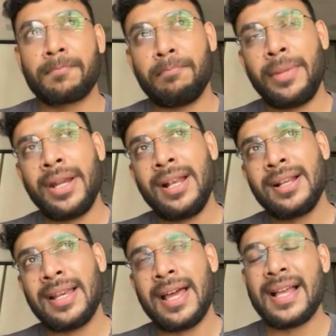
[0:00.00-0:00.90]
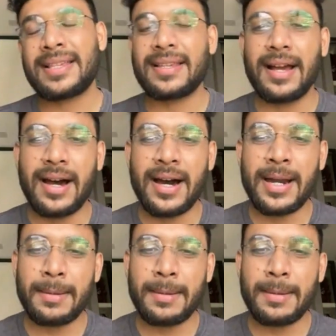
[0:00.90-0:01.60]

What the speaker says: middle class are